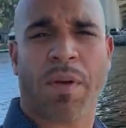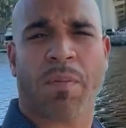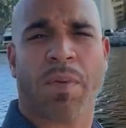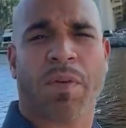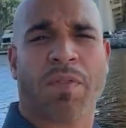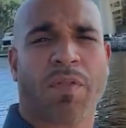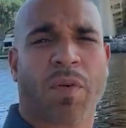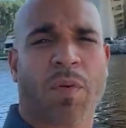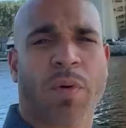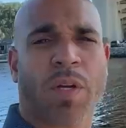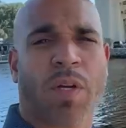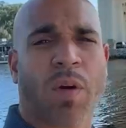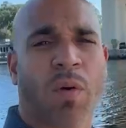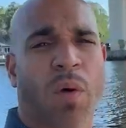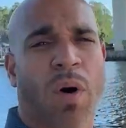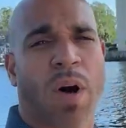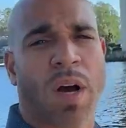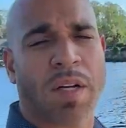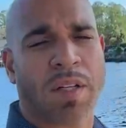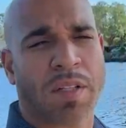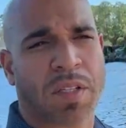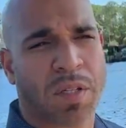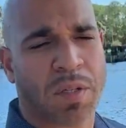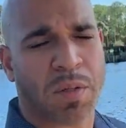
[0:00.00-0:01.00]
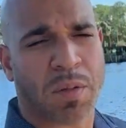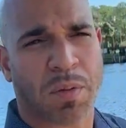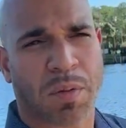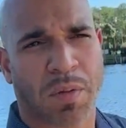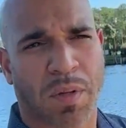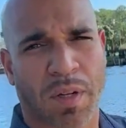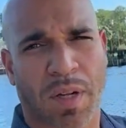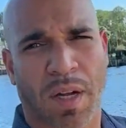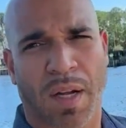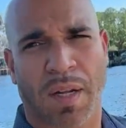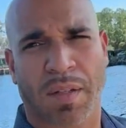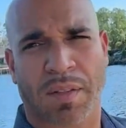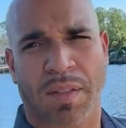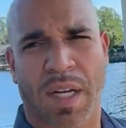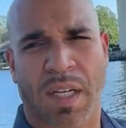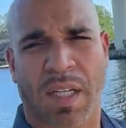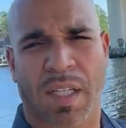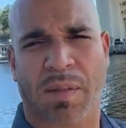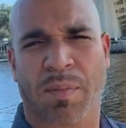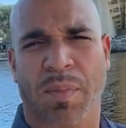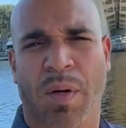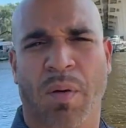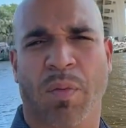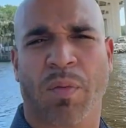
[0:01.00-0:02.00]
before we go on to
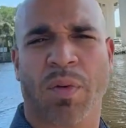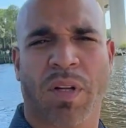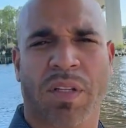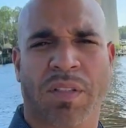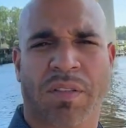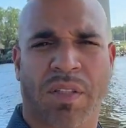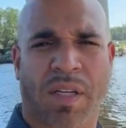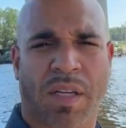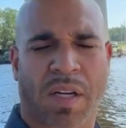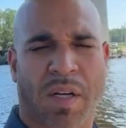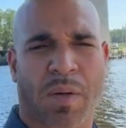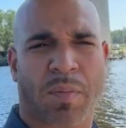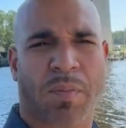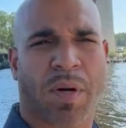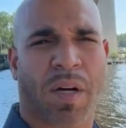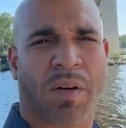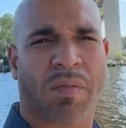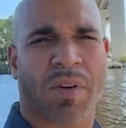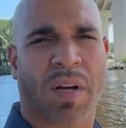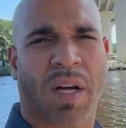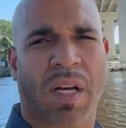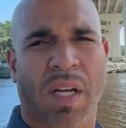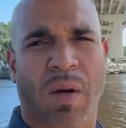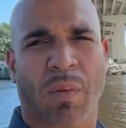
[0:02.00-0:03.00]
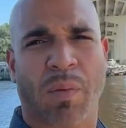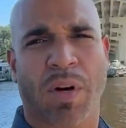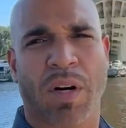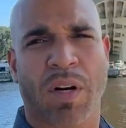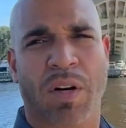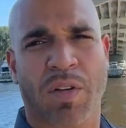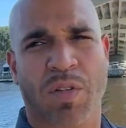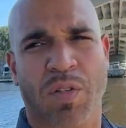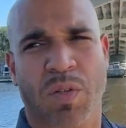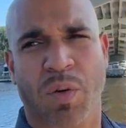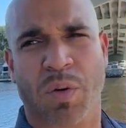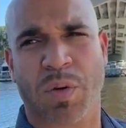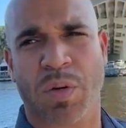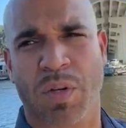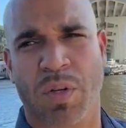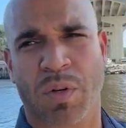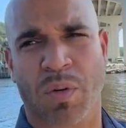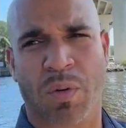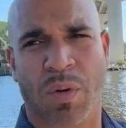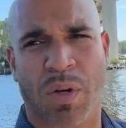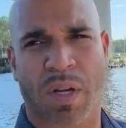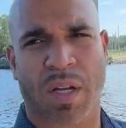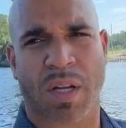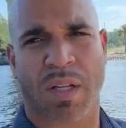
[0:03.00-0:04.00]
talking about real estate here in Palm Valley, I wanted to show
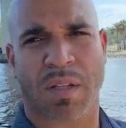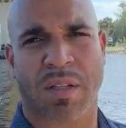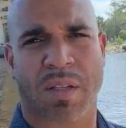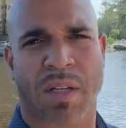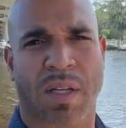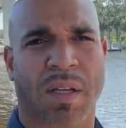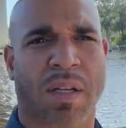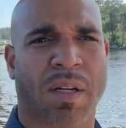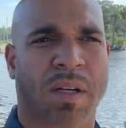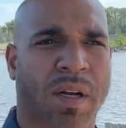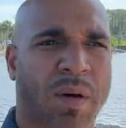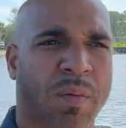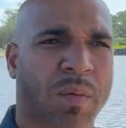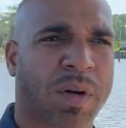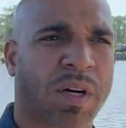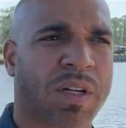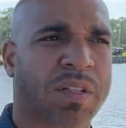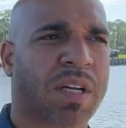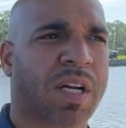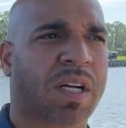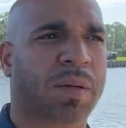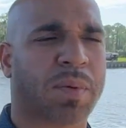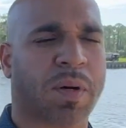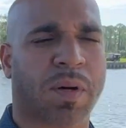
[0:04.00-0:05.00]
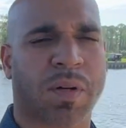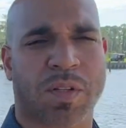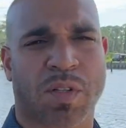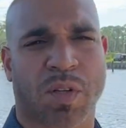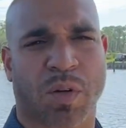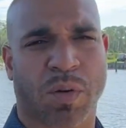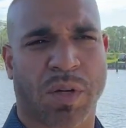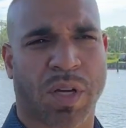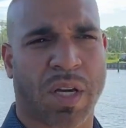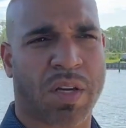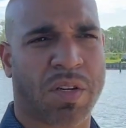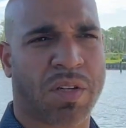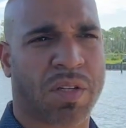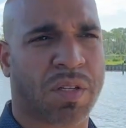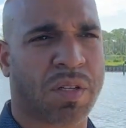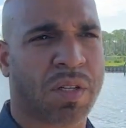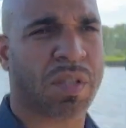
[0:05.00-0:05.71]
you it, and I want to talk about its location.